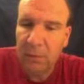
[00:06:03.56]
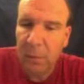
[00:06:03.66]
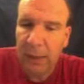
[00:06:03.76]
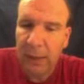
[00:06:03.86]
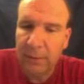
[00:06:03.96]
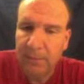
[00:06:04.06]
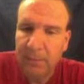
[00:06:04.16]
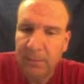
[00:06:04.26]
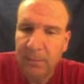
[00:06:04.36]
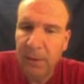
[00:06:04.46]
what?
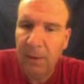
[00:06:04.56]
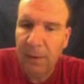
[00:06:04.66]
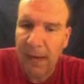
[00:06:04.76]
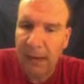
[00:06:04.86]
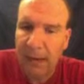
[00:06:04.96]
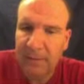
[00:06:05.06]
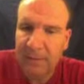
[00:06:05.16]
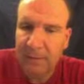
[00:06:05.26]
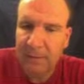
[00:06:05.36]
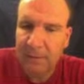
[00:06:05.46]
The
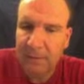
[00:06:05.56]
mass.